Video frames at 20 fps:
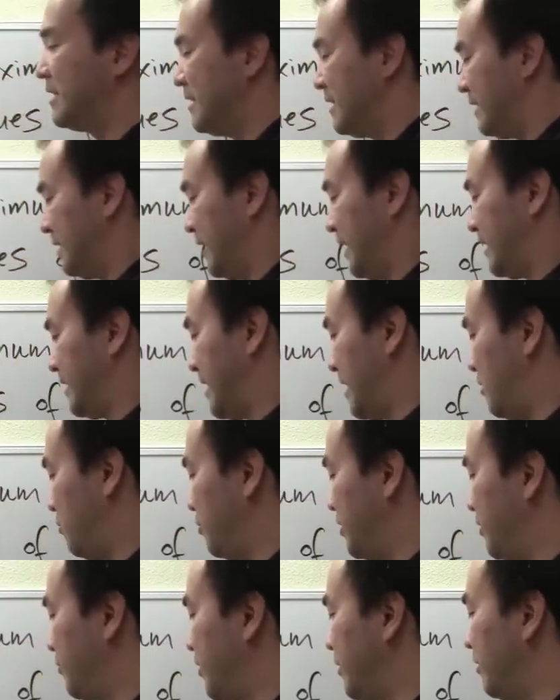and now
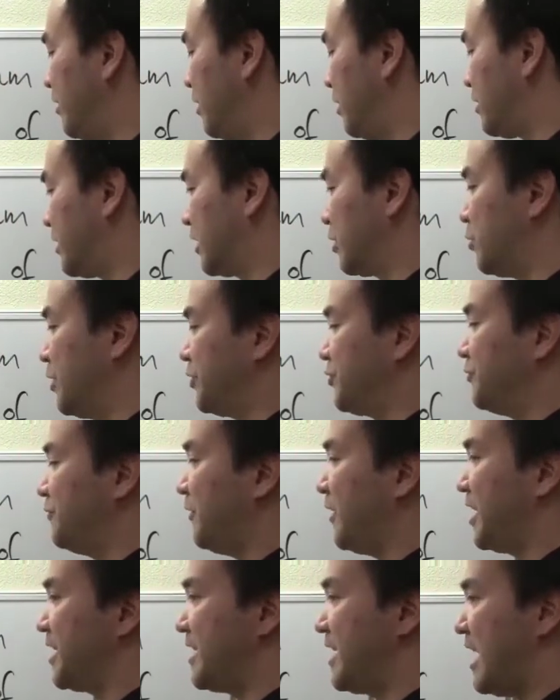we really are going to
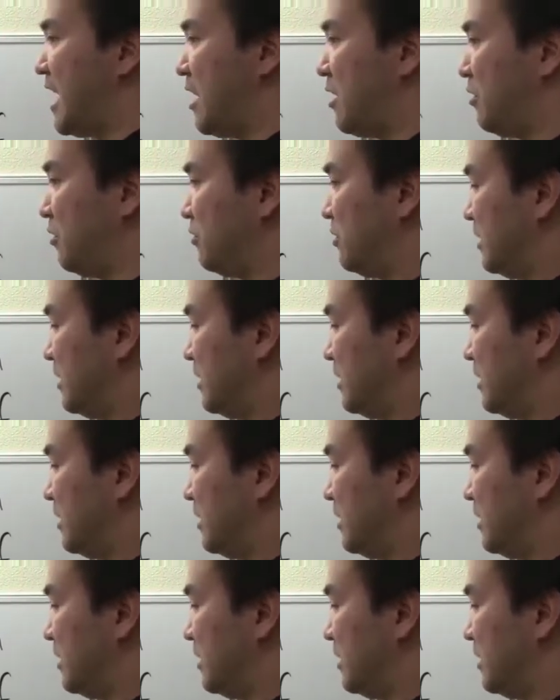find out